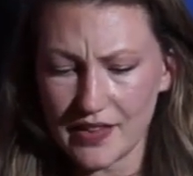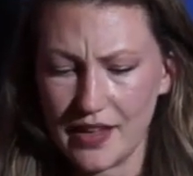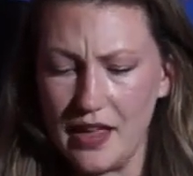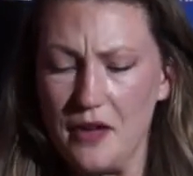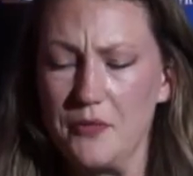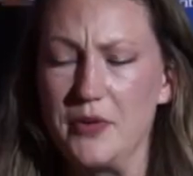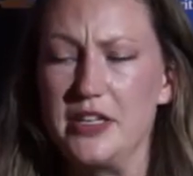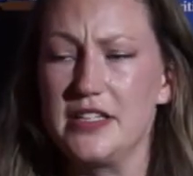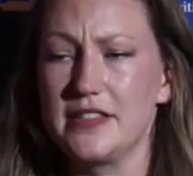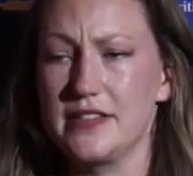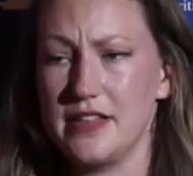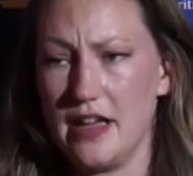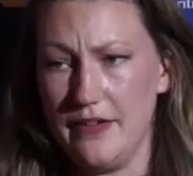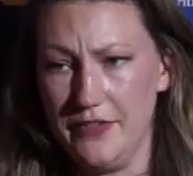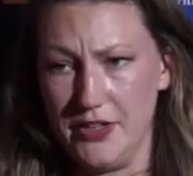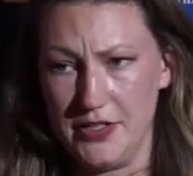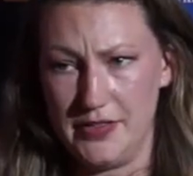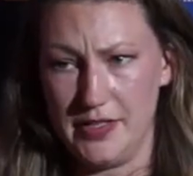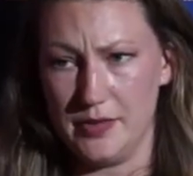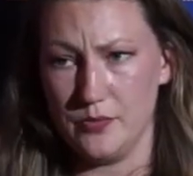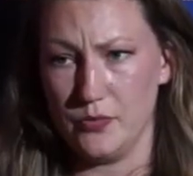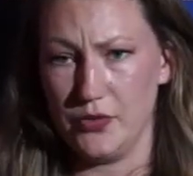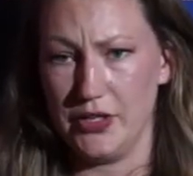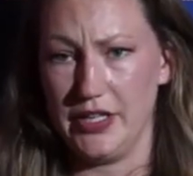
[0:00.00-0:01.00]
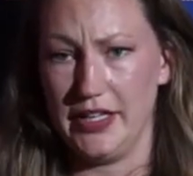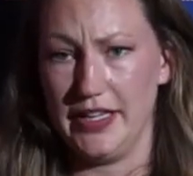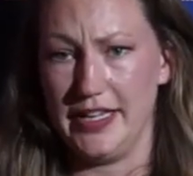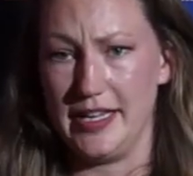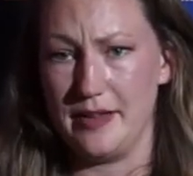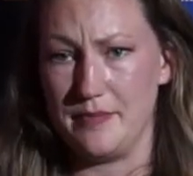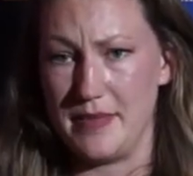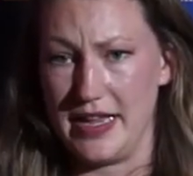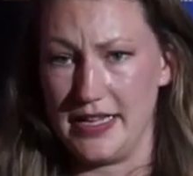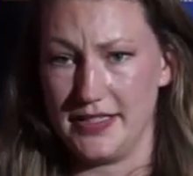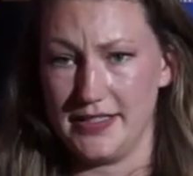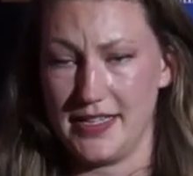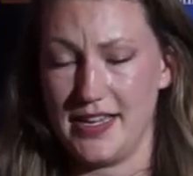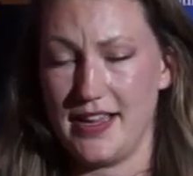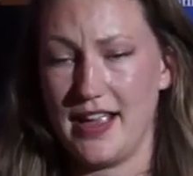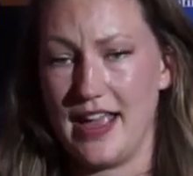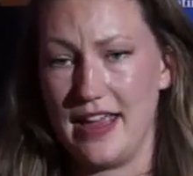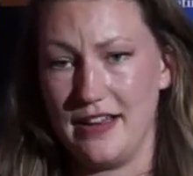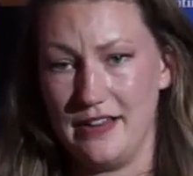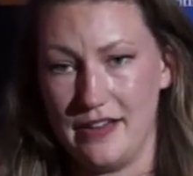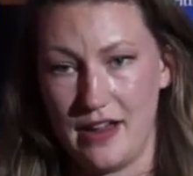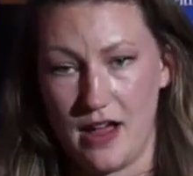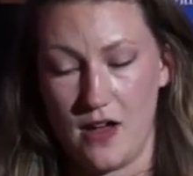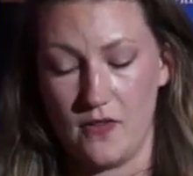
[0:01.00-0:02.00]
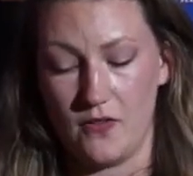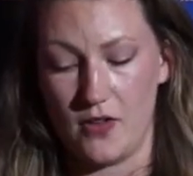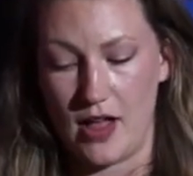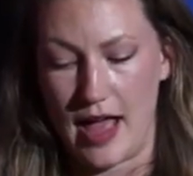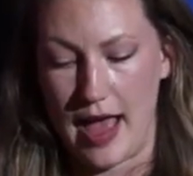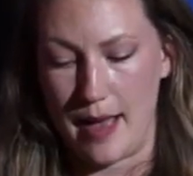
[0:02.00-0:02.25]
And we discovered some really amazing and novel